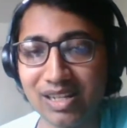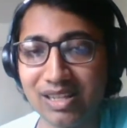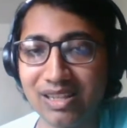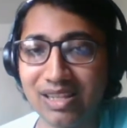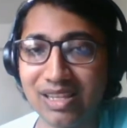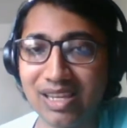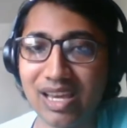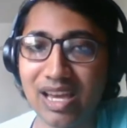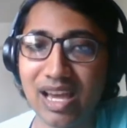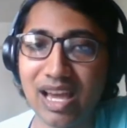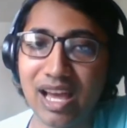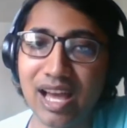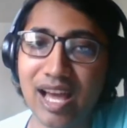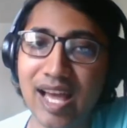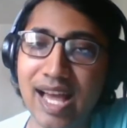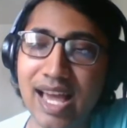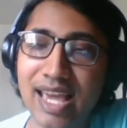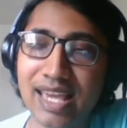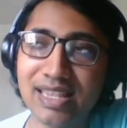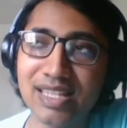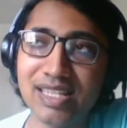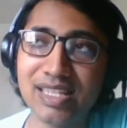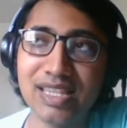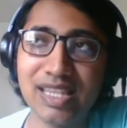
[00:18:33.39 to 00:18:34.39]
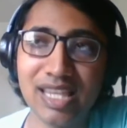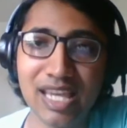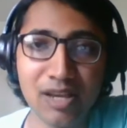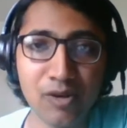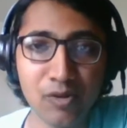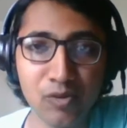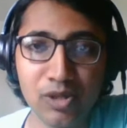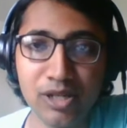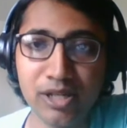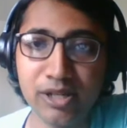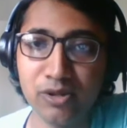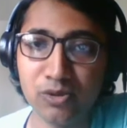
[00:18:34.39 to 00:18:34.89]
And they either they
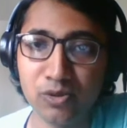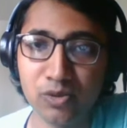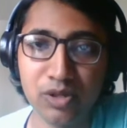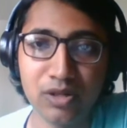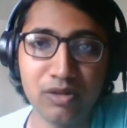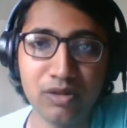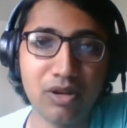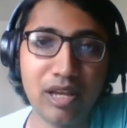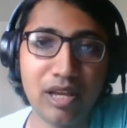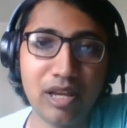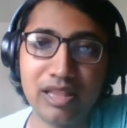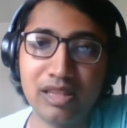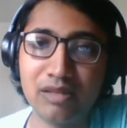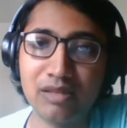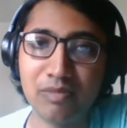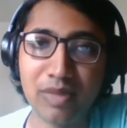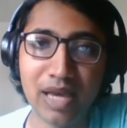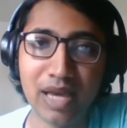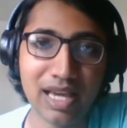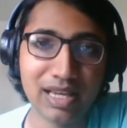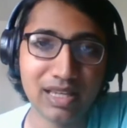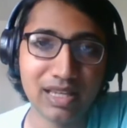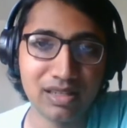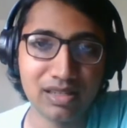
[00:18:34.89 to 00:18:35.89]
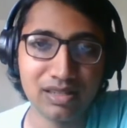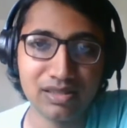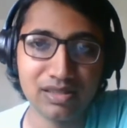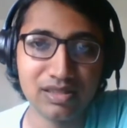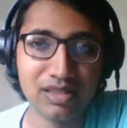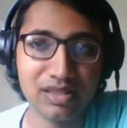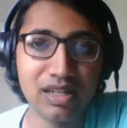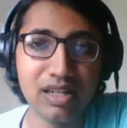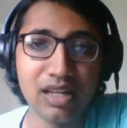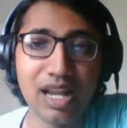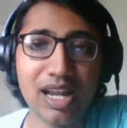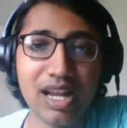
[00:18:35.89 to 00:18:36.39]
only do it at the back
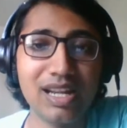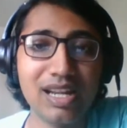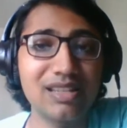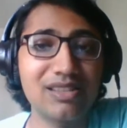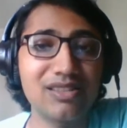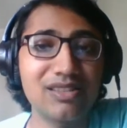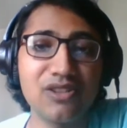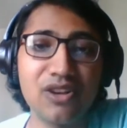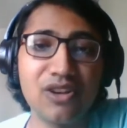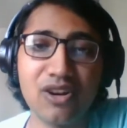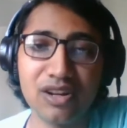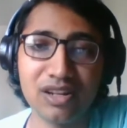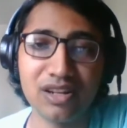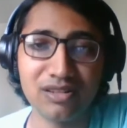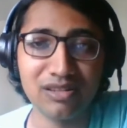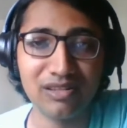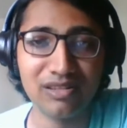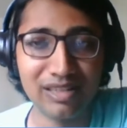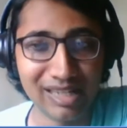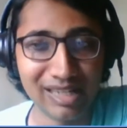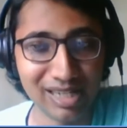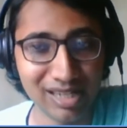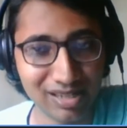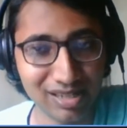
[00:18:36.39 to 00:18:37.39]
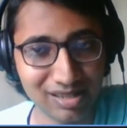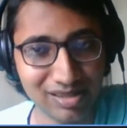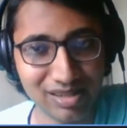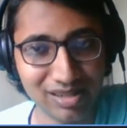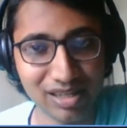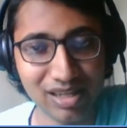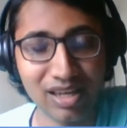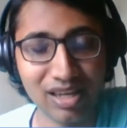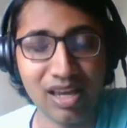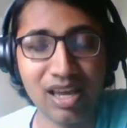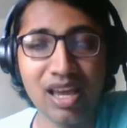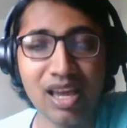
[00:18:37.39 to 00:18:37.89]
set, and it's not a linked
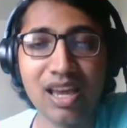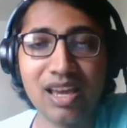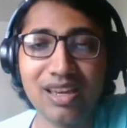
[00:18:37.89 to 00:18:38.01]
thing.